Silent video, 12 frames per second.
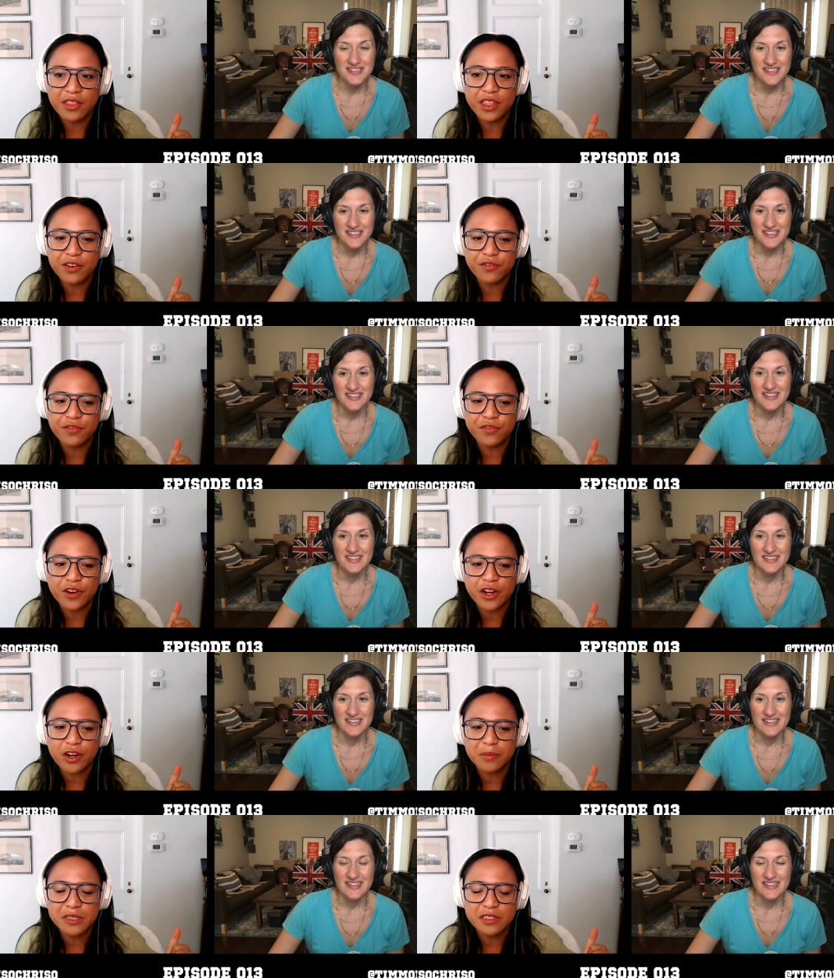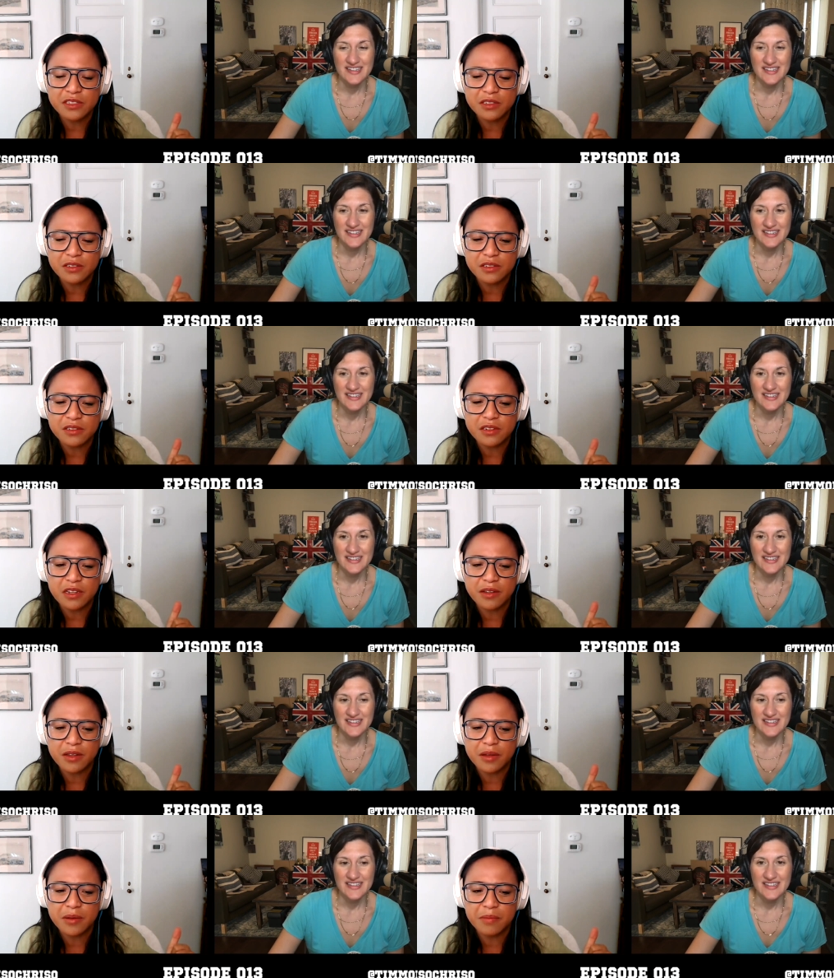Speaker 1: and then Fred Armisen's
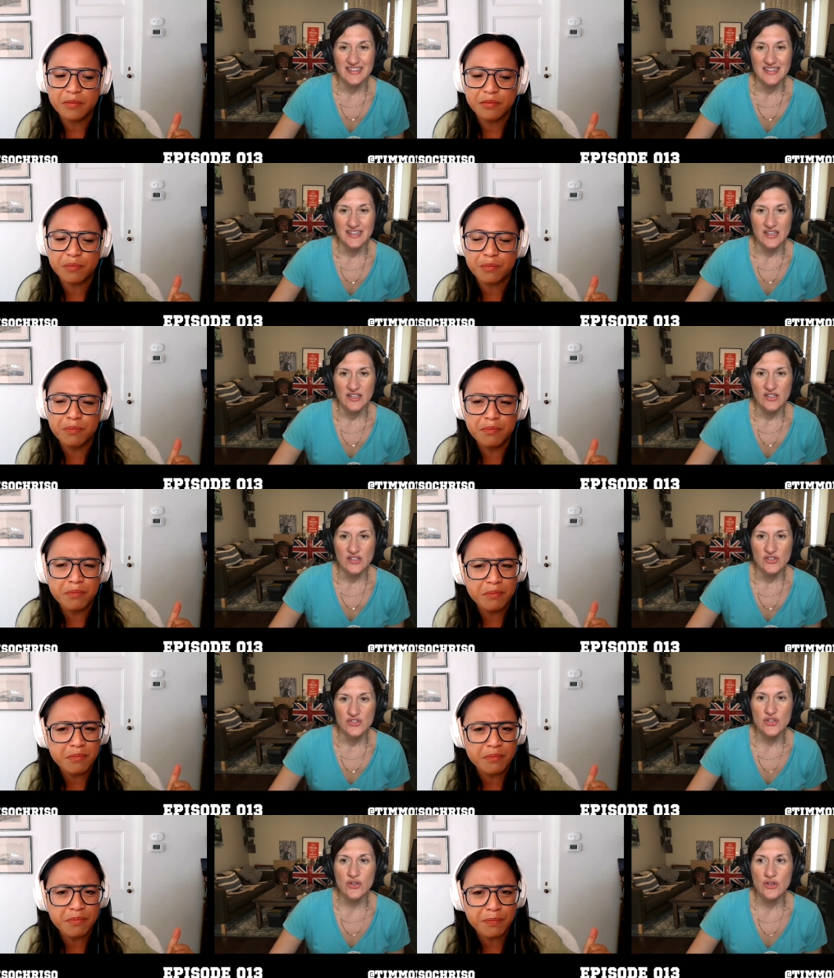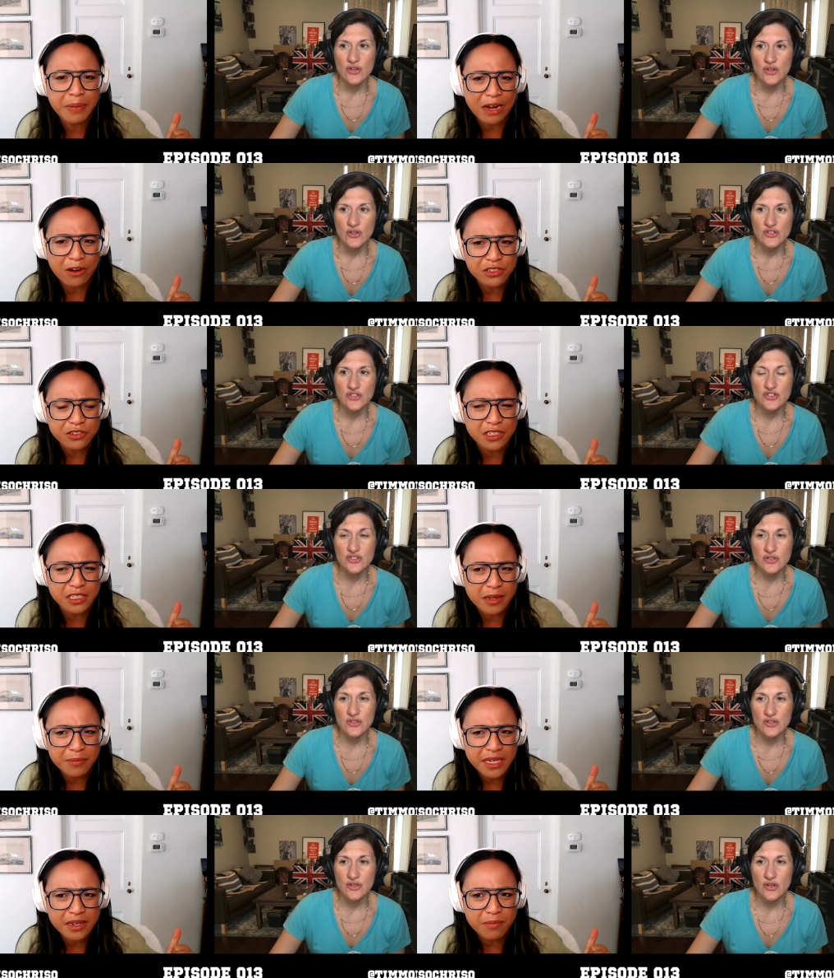uh, so, parents are
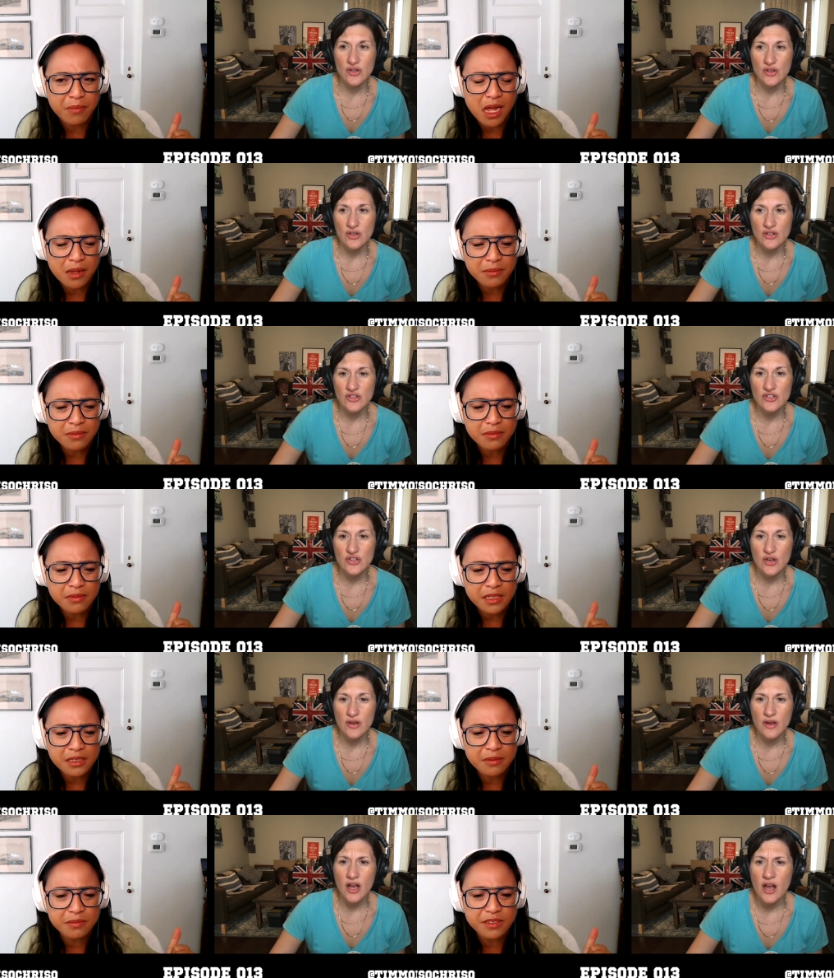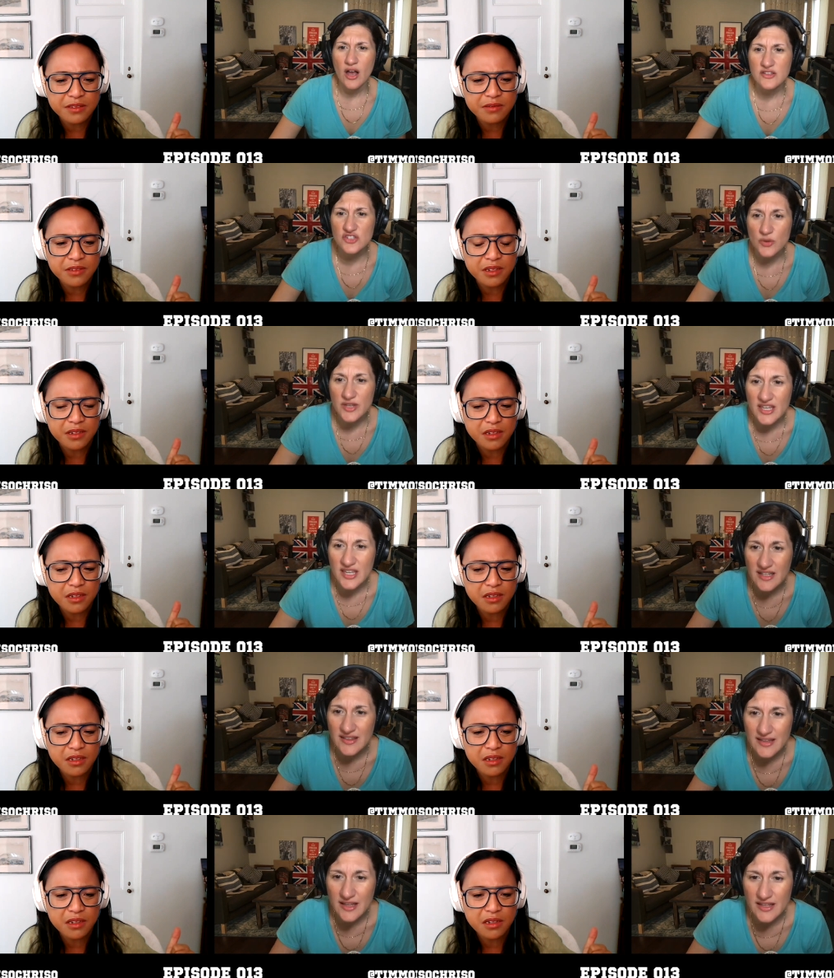Colombian. Mom. Uh, so he
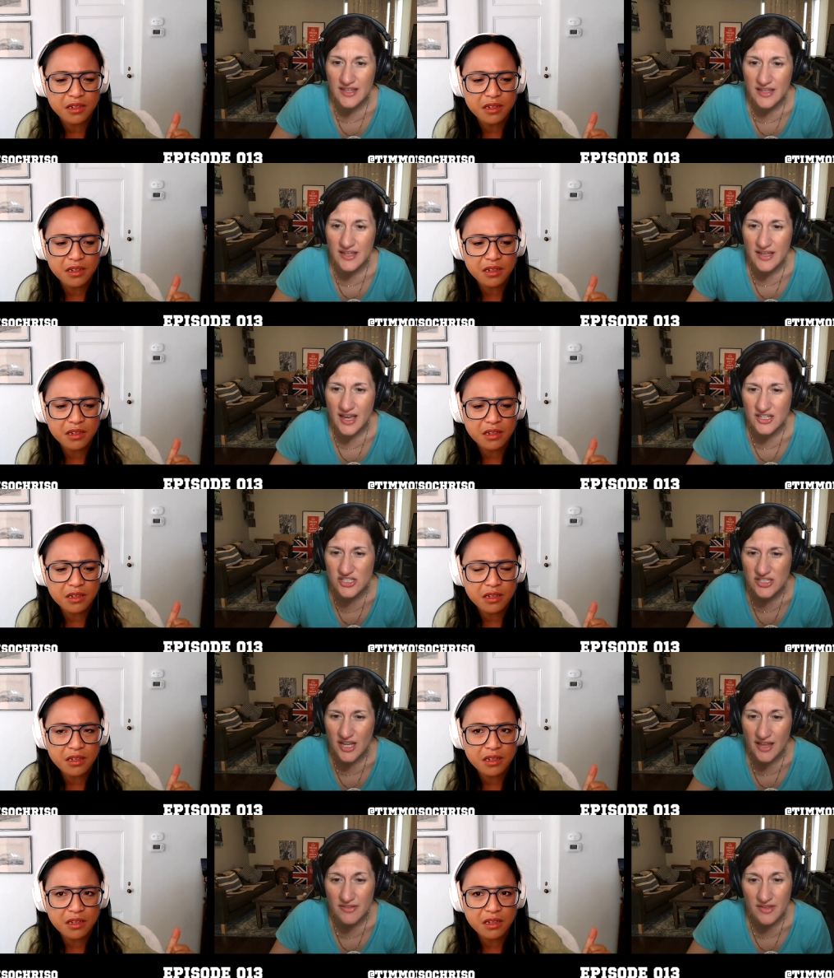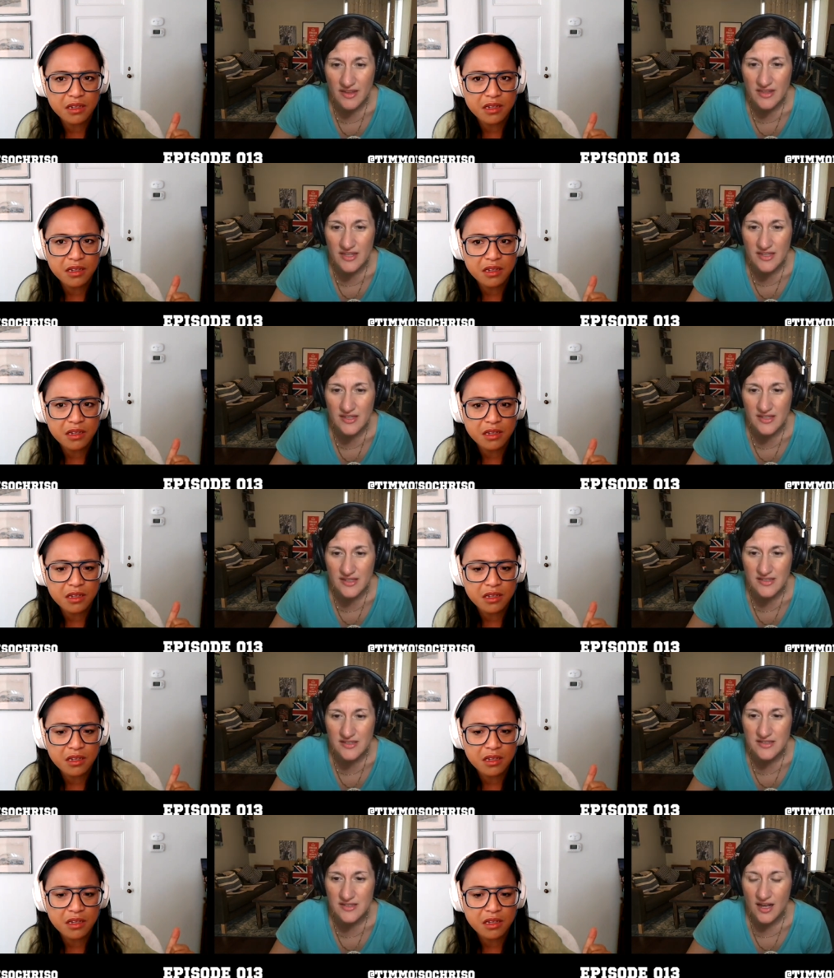
Speaker 2: he actually, I think he
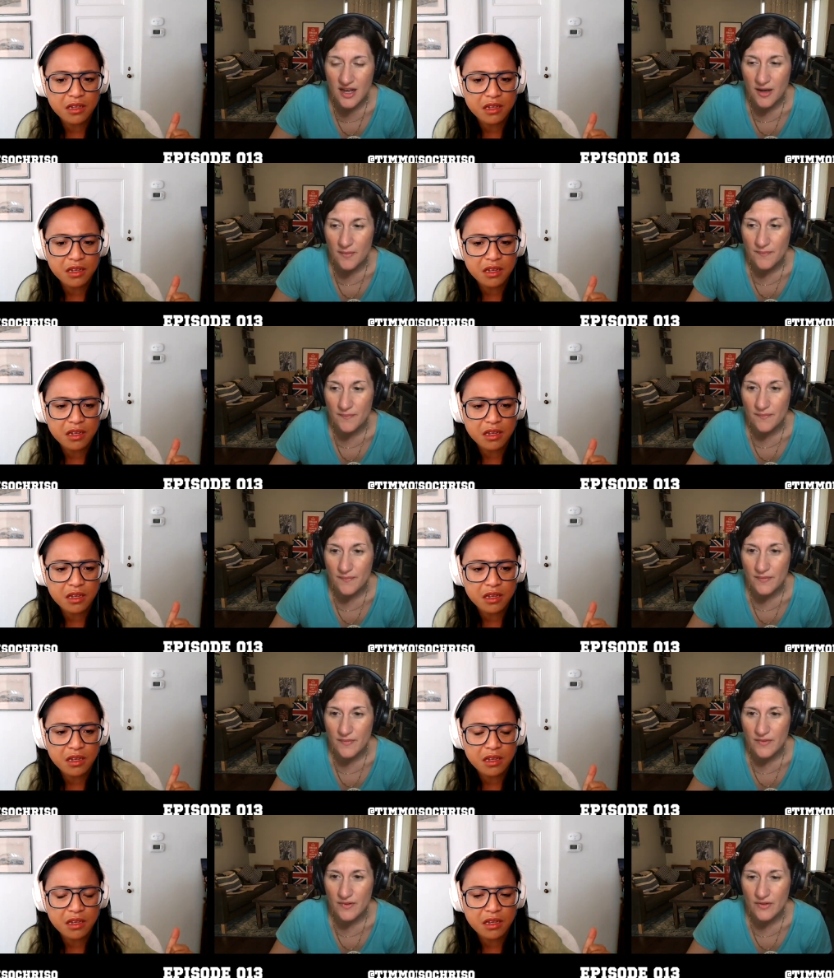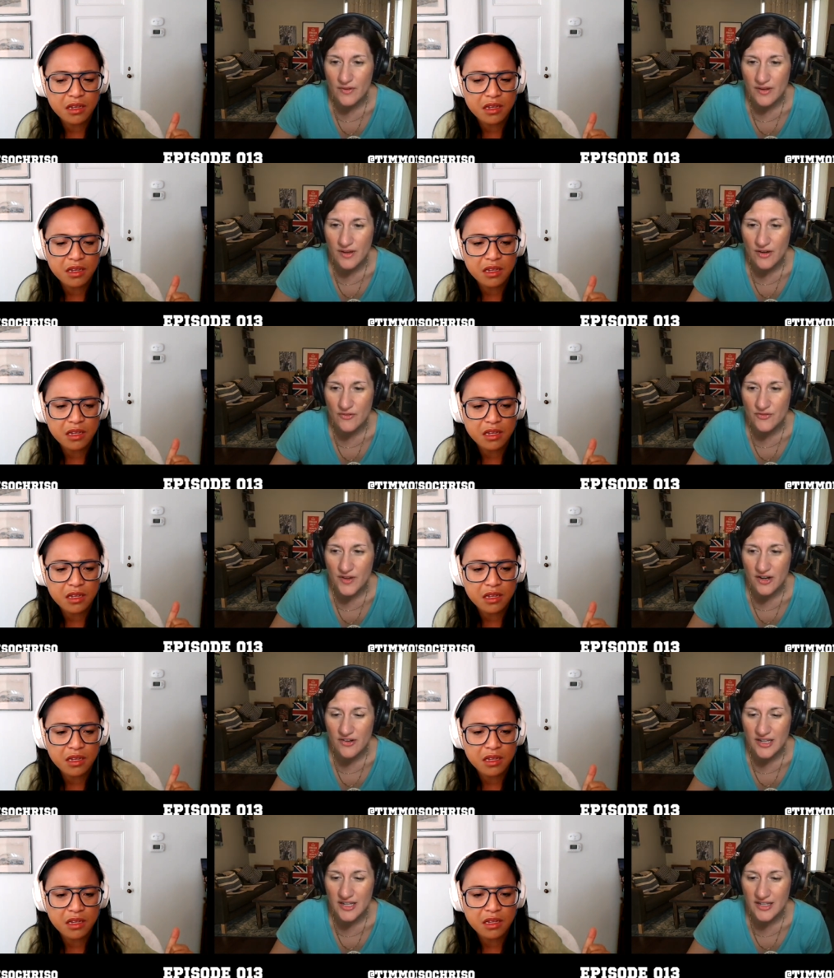is um, a
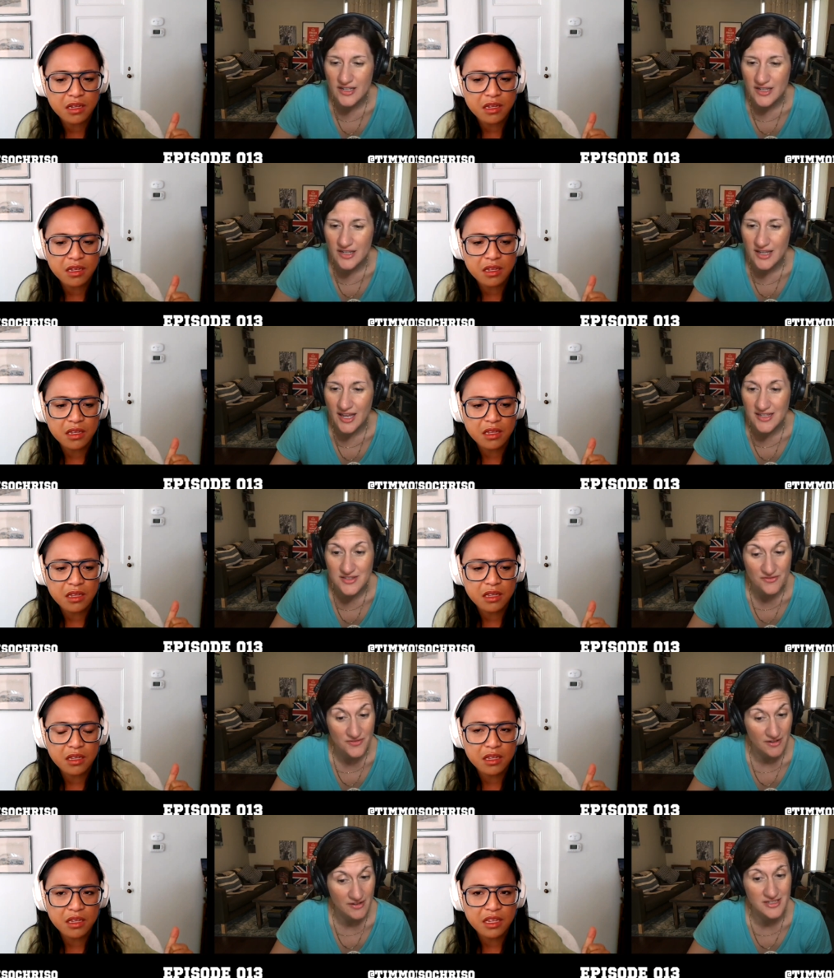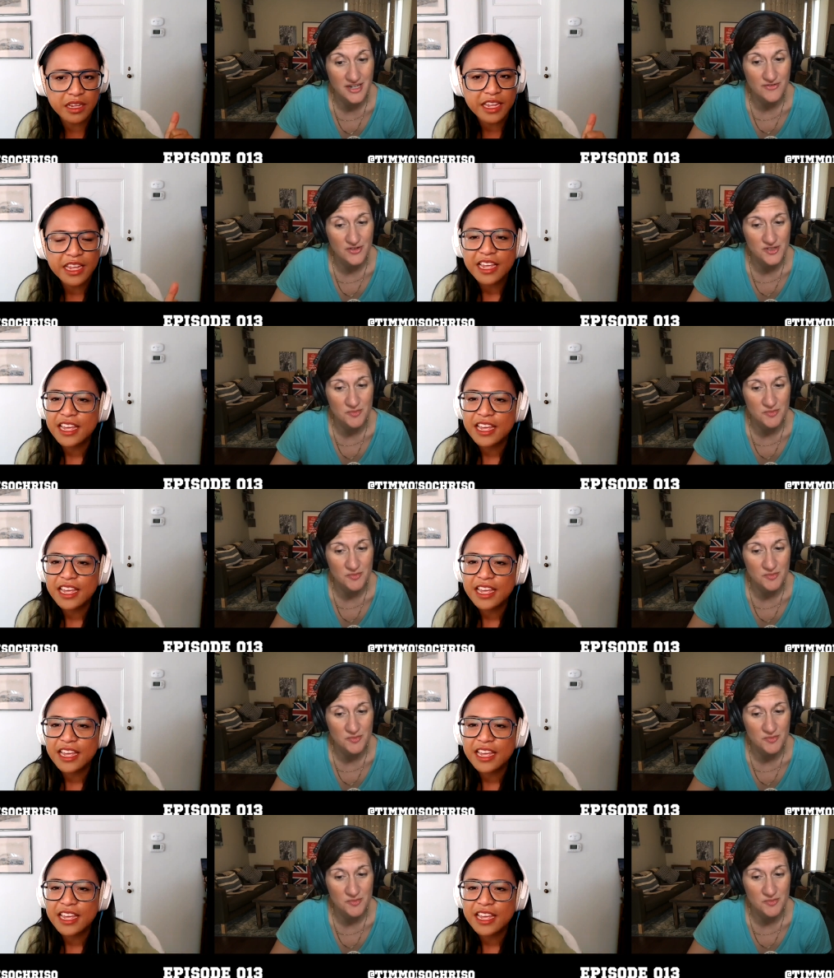very has a very diverse